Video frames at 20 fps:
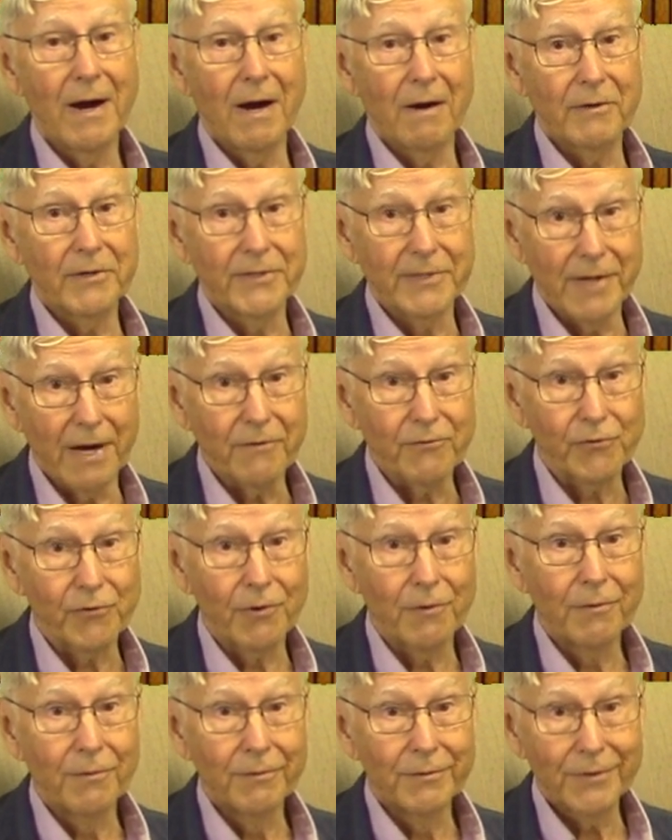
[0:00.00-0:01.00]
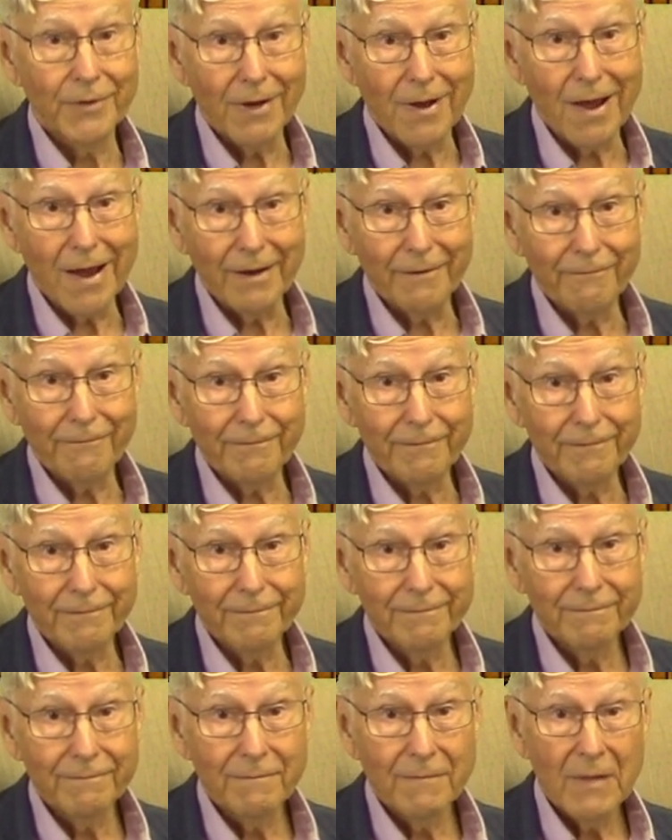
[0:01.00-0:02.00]
are essential to life.
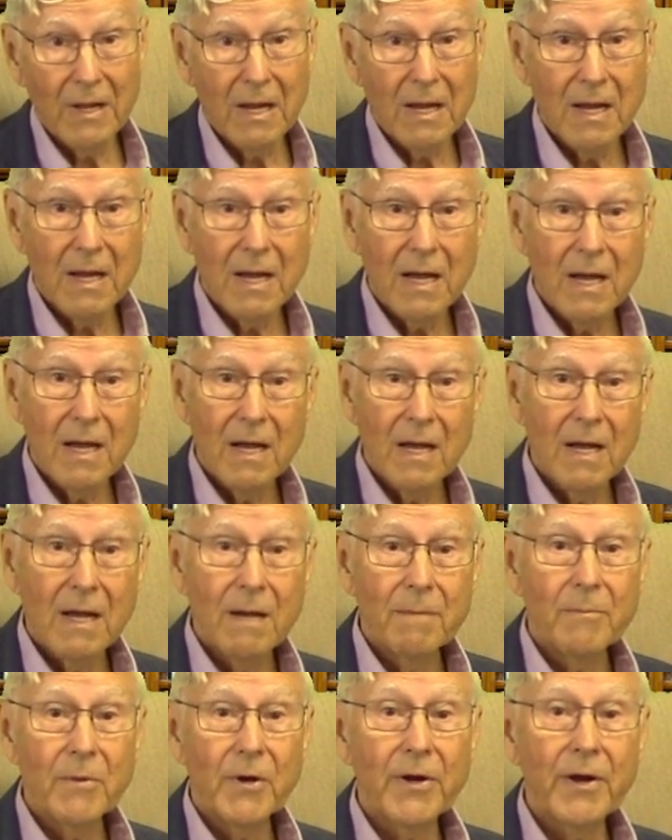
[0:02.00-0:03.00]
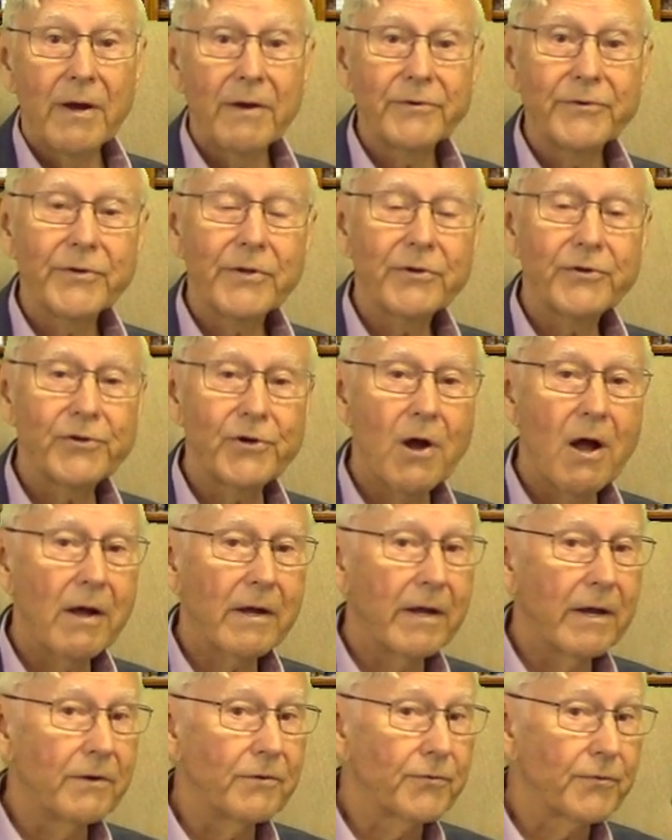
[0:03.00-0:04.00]
But here's the
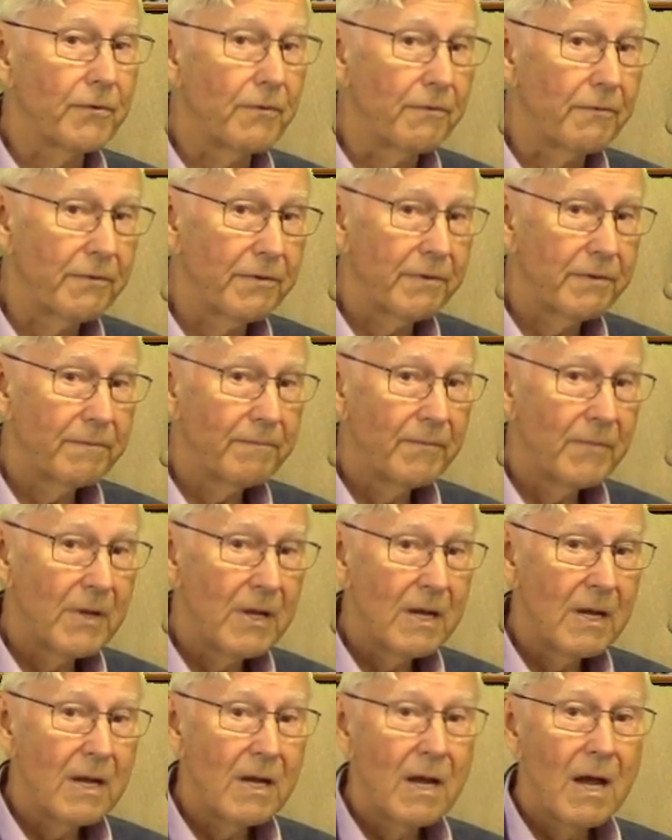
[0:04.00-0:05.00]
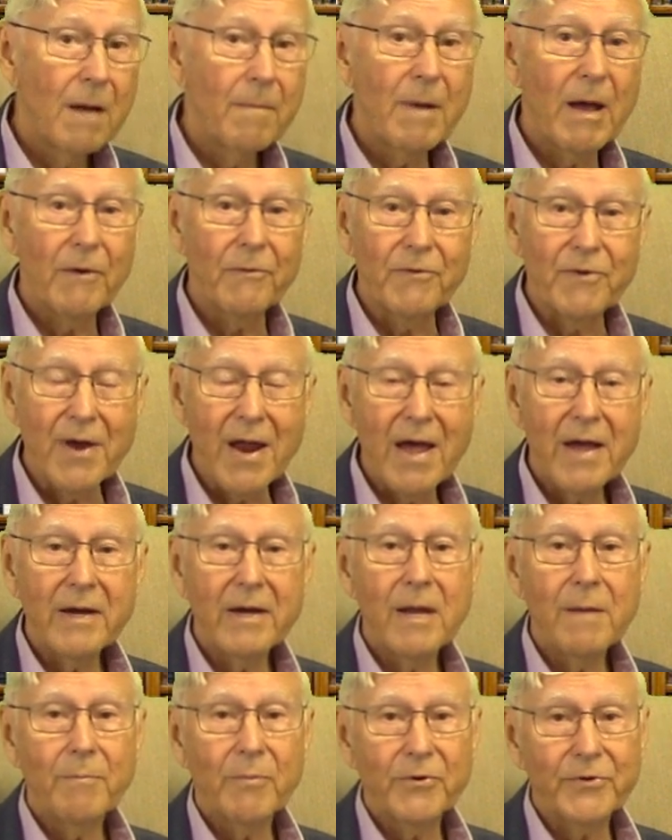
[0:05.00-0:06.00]
shocking truth. About
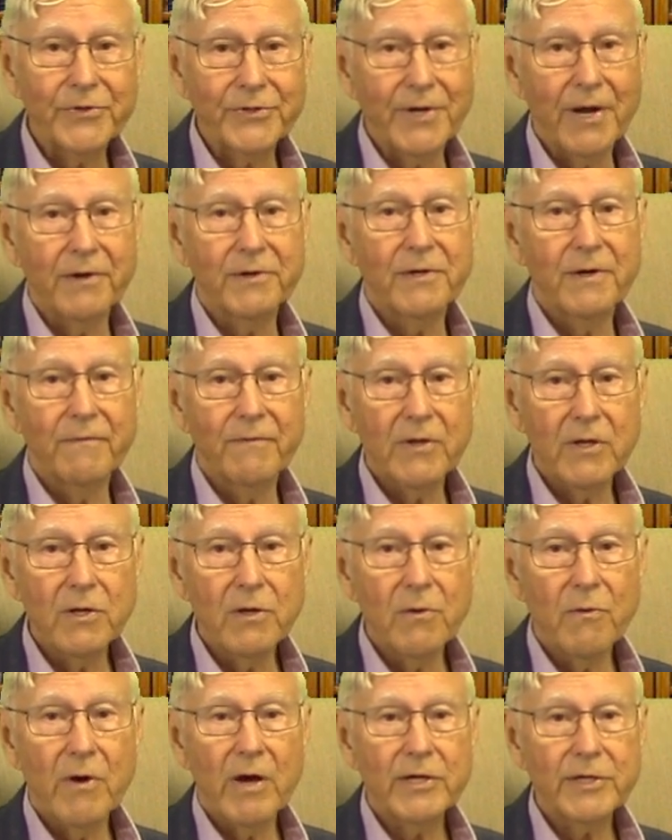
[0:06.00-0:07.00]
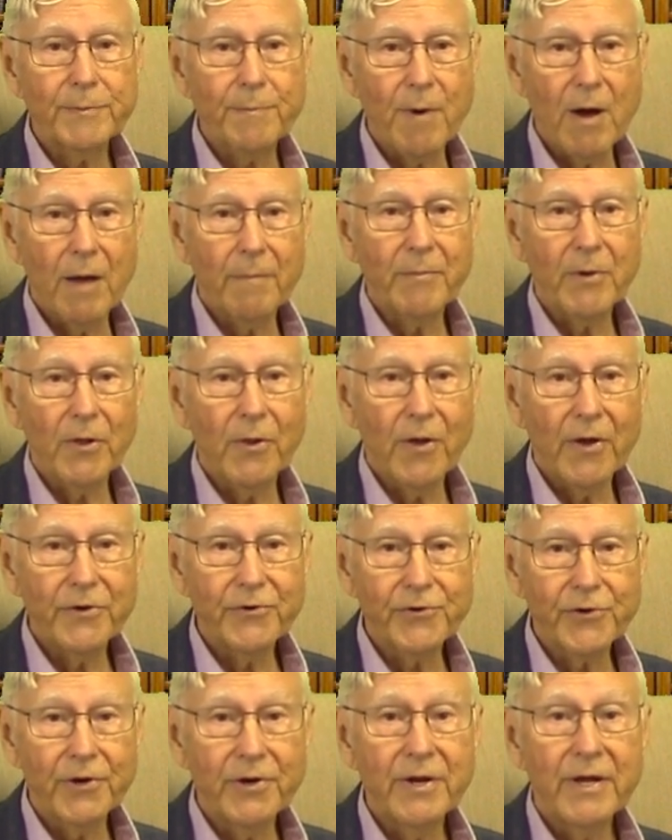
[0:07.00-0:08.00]
90% of the U.S.
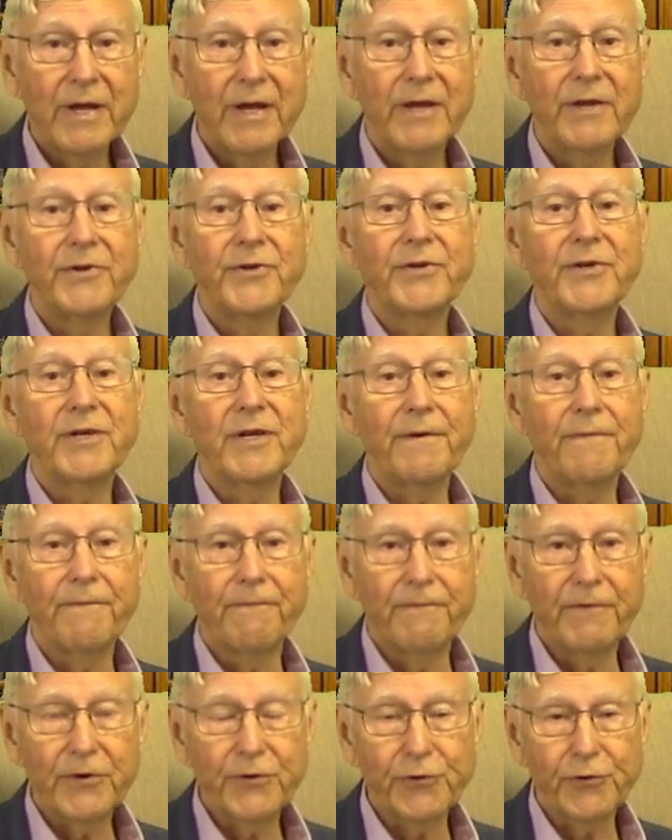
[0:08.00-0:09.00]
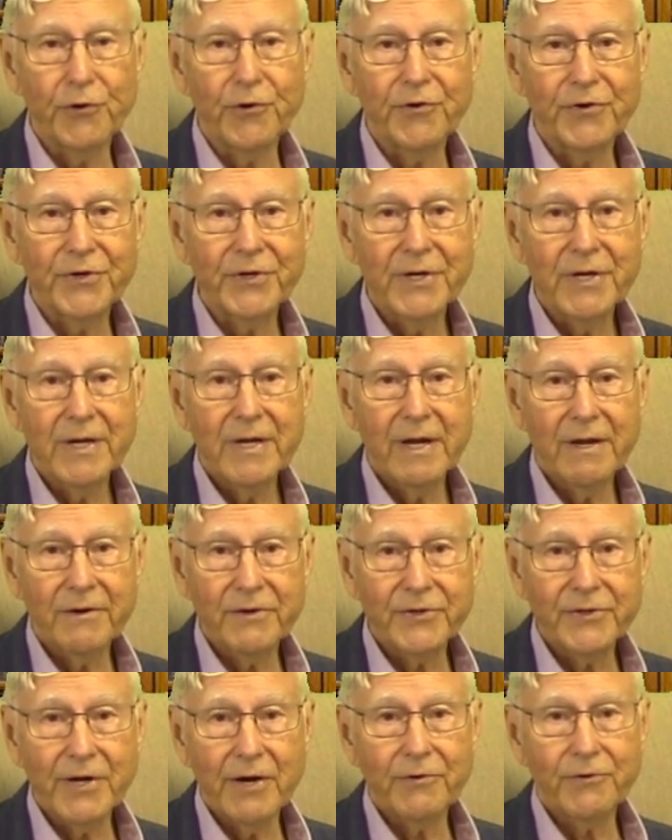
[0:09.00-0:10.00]
population is deficient in
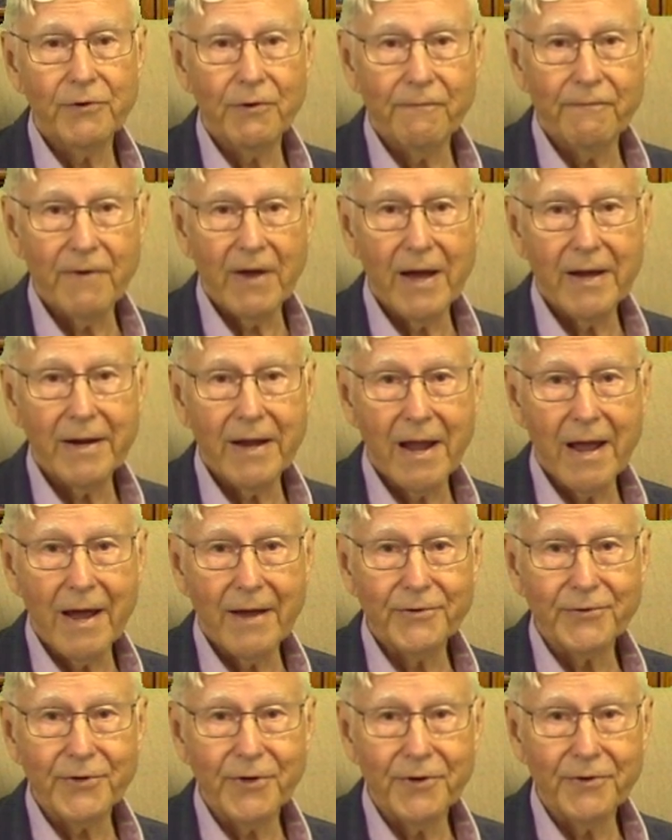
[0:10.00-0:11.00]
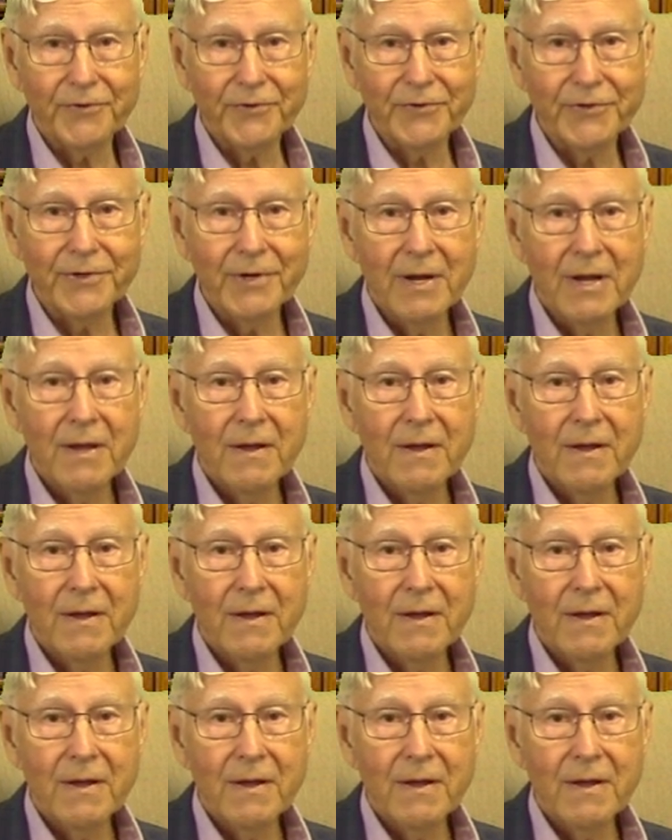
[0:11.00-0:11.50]
essential fatty acids